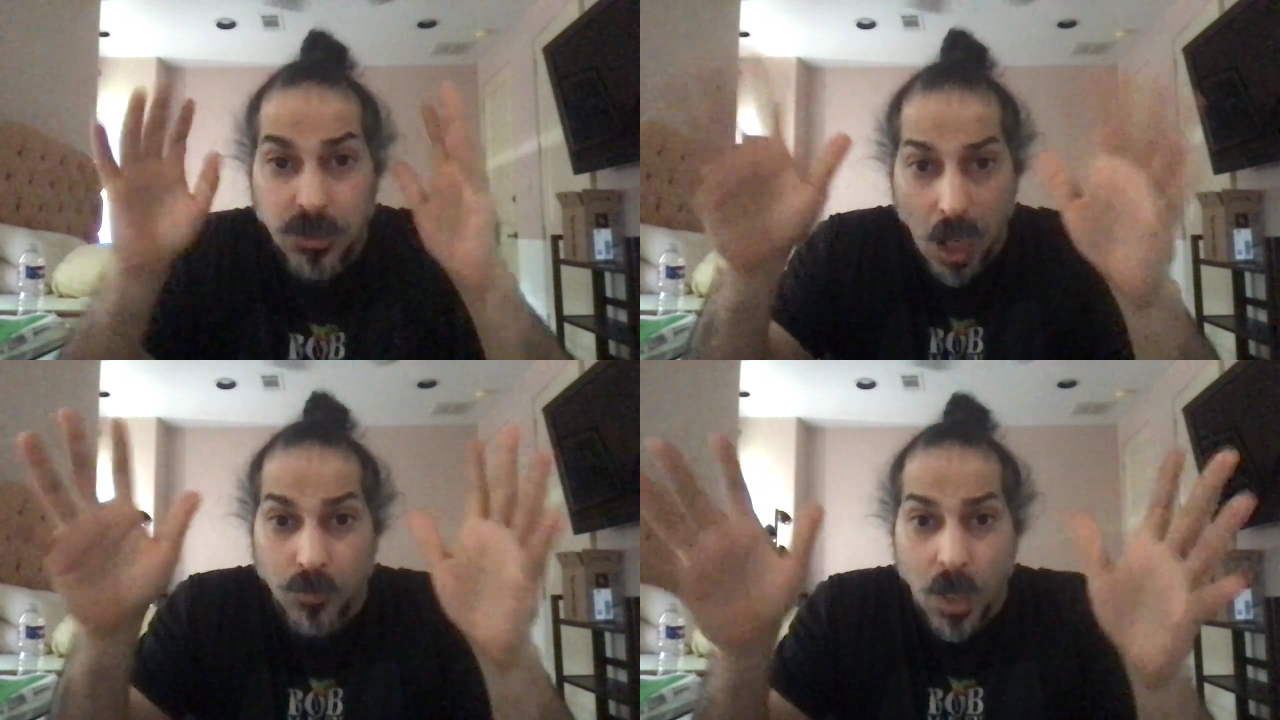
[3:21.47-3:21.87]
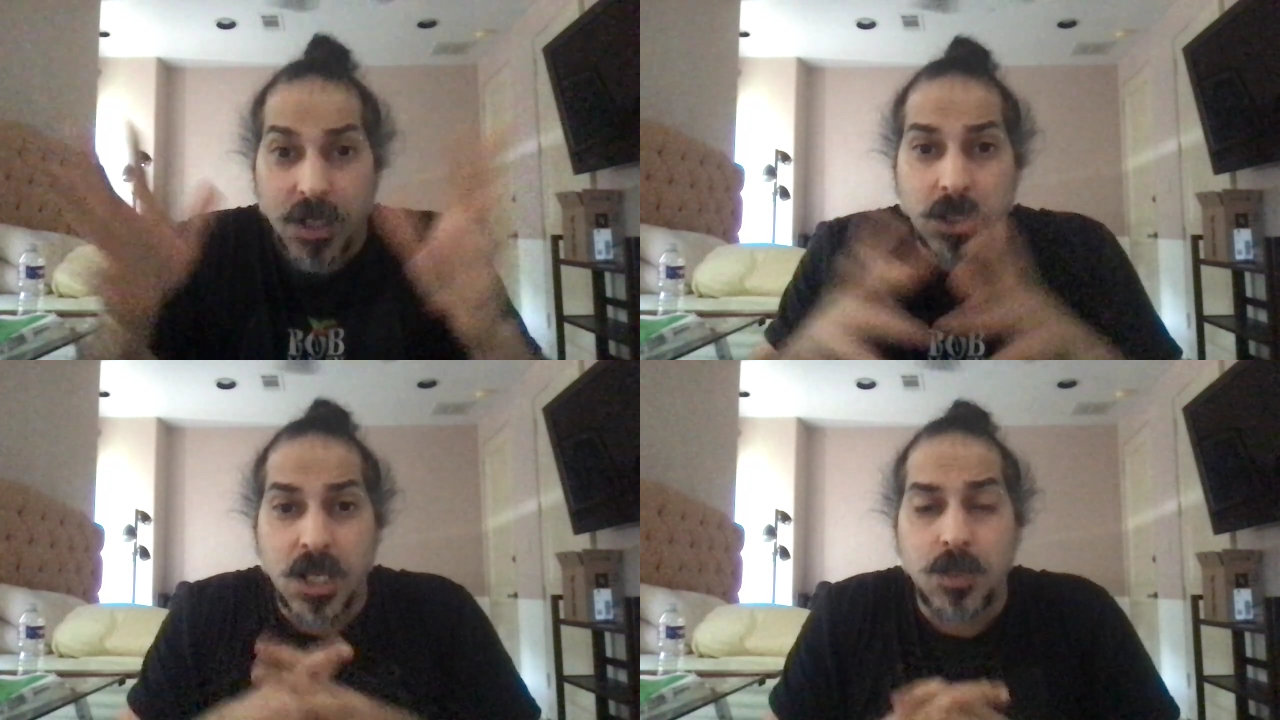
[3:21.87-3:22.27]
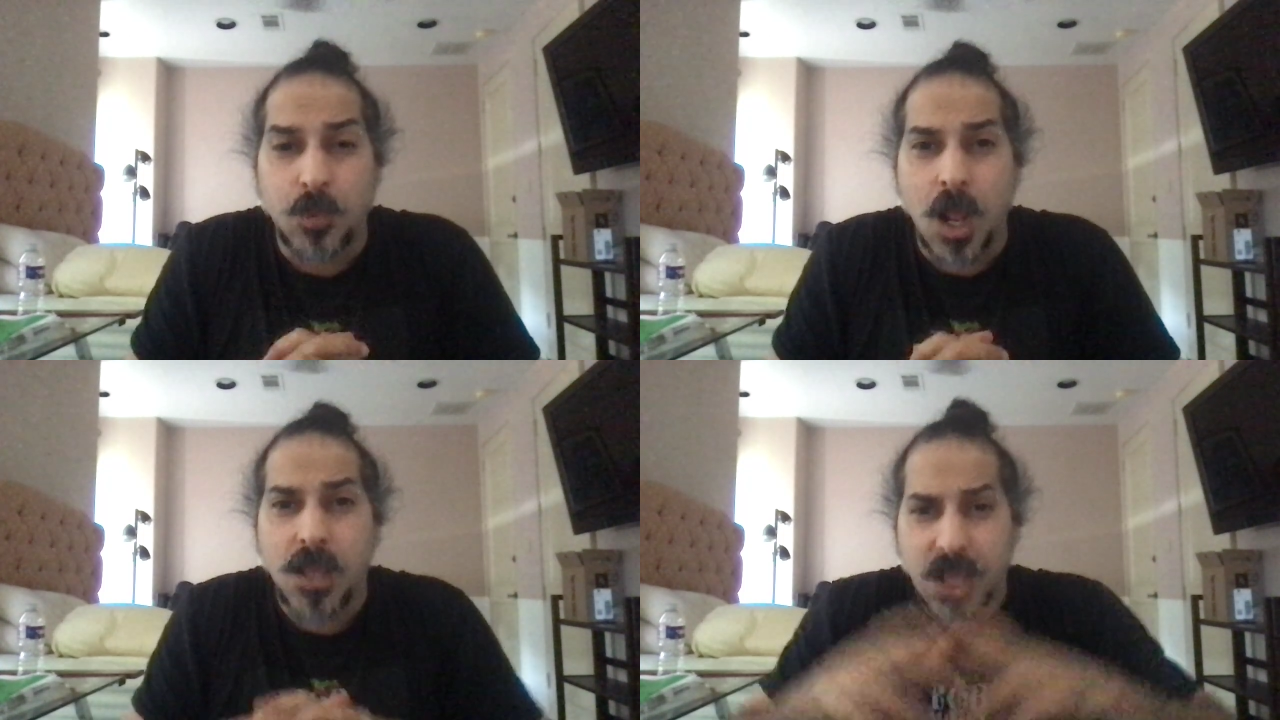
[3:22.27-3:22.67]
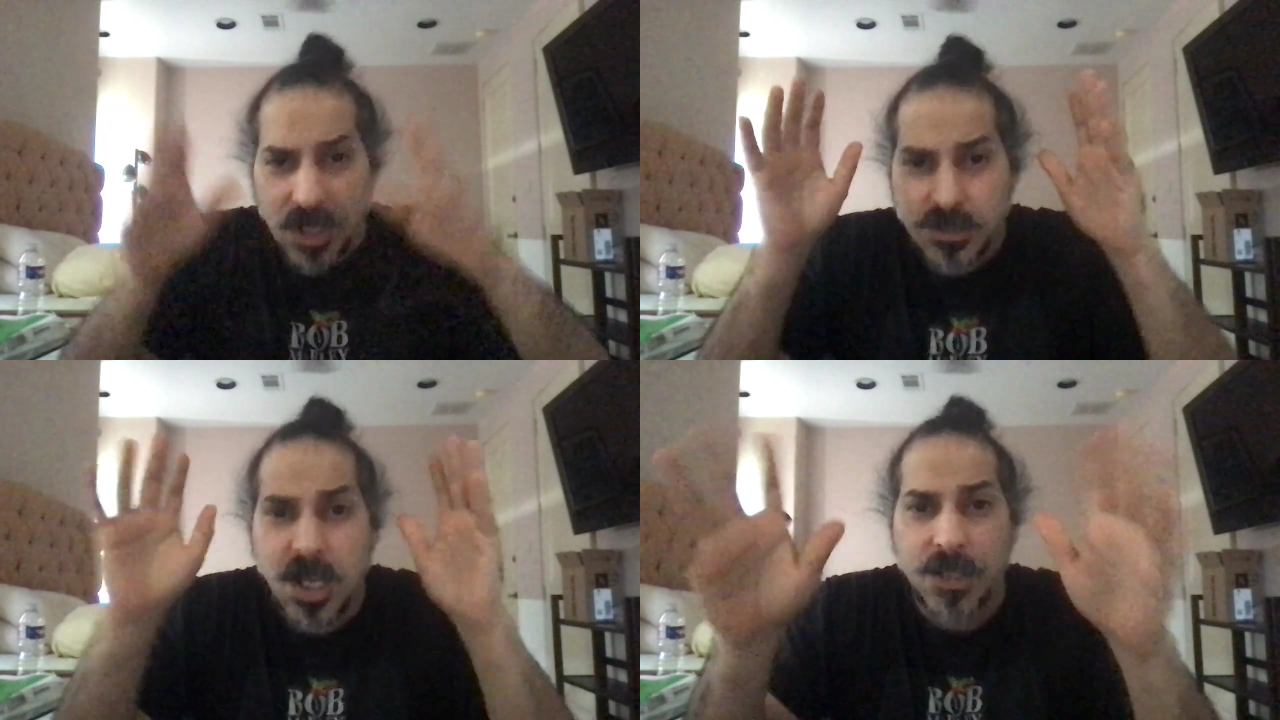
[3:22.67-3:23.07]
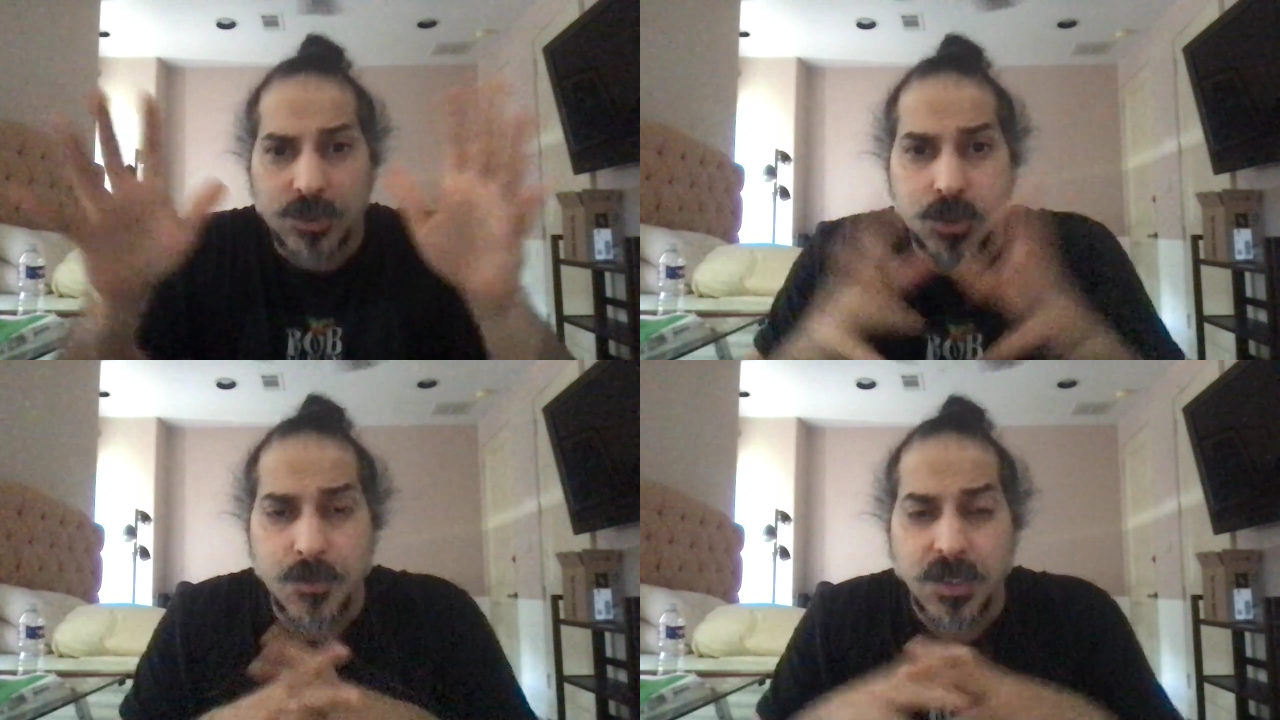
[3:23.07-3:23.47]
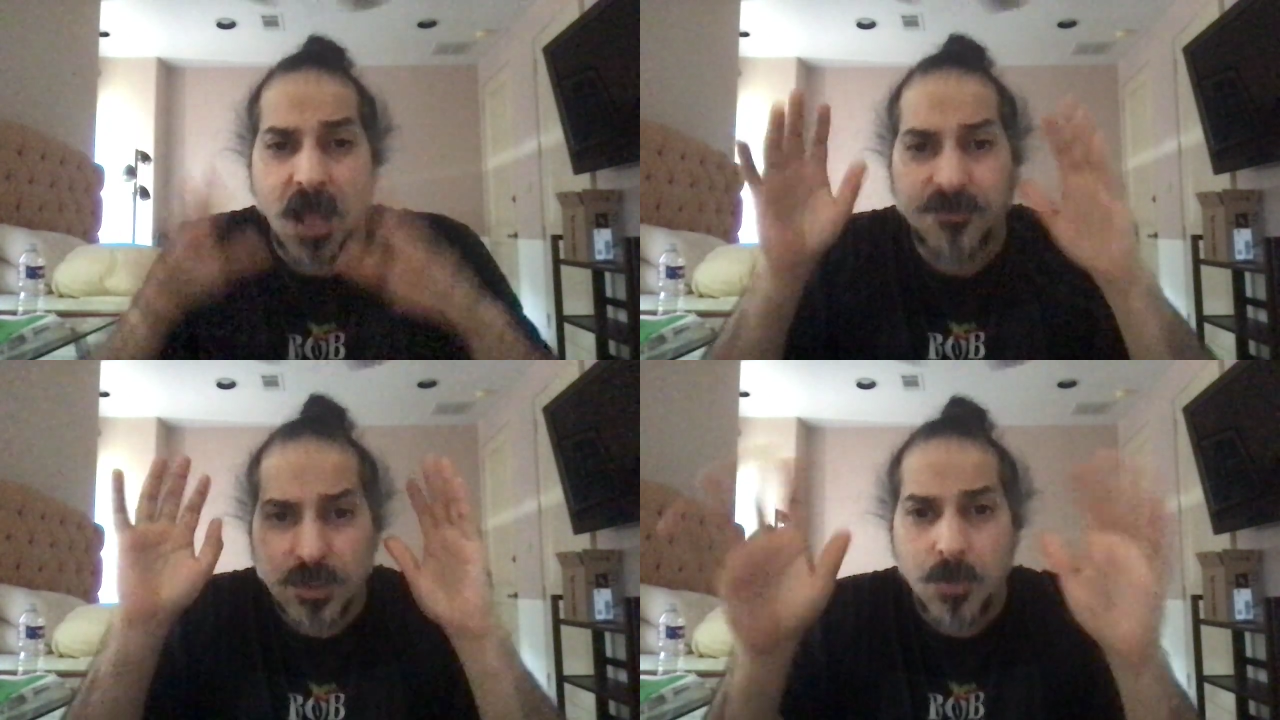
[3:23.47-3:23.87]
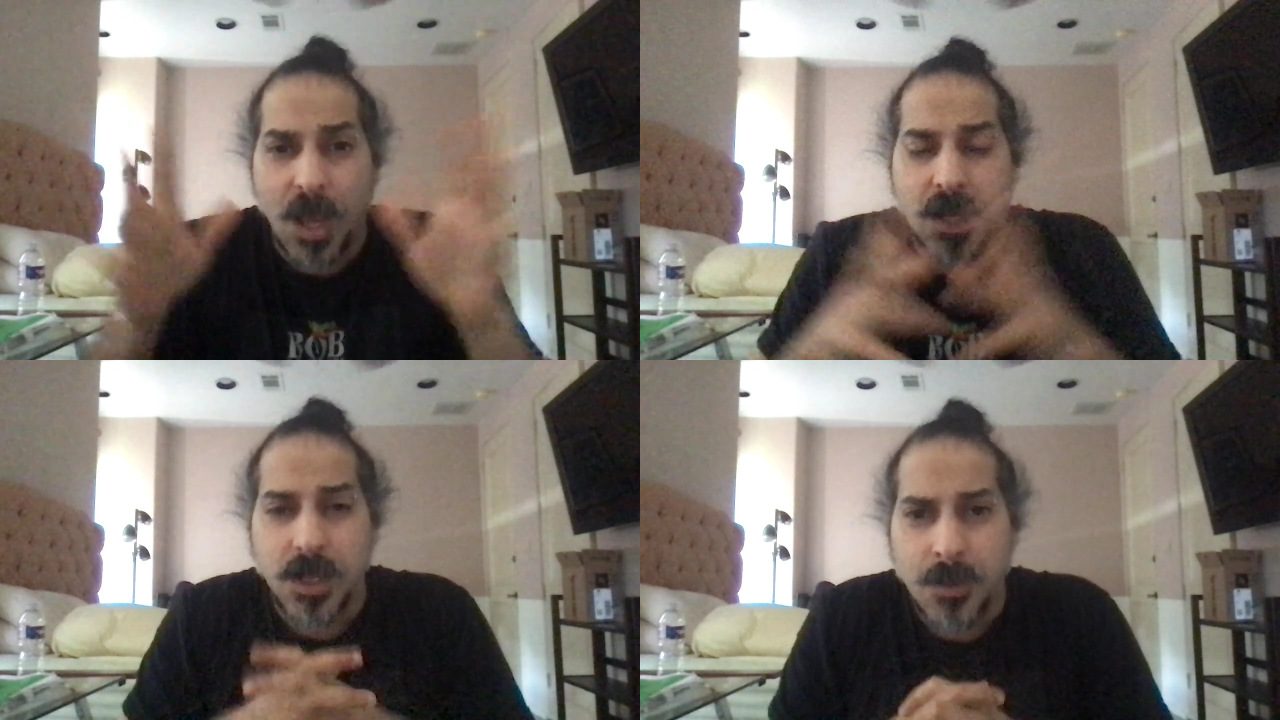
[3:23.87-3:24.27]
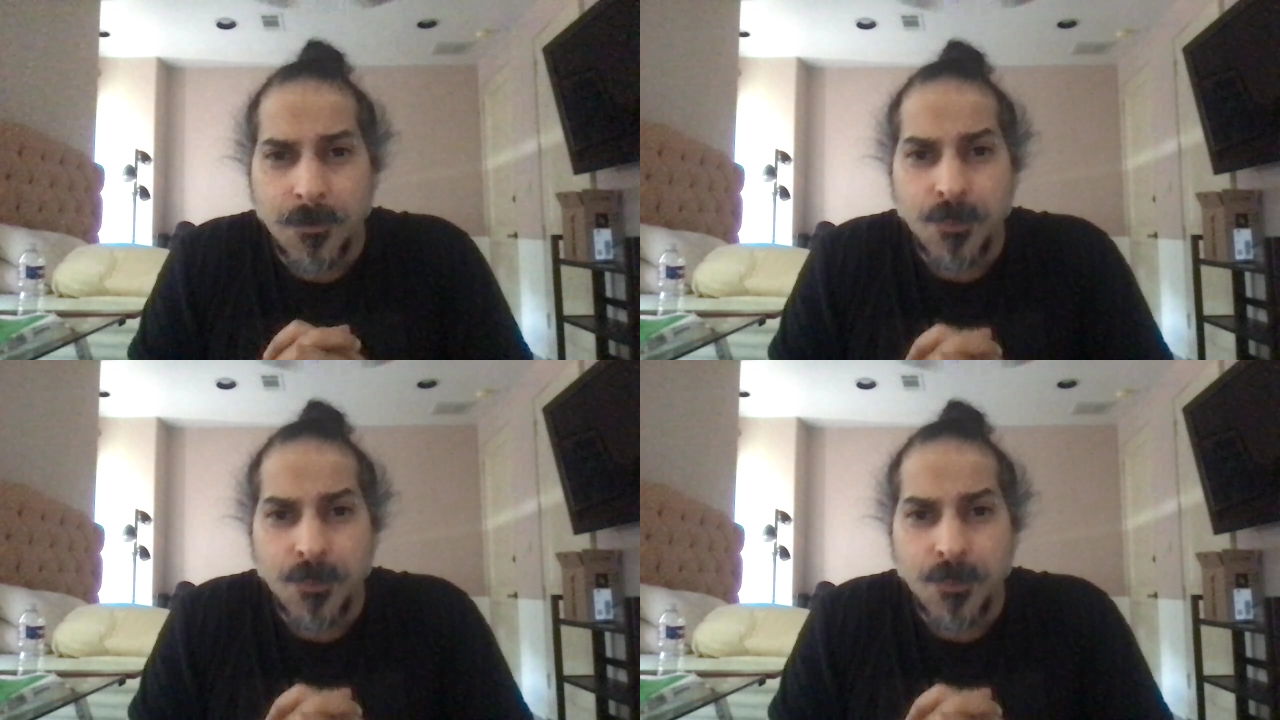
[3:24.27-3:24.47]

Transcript: an unregulated way that endangers human life and humanity.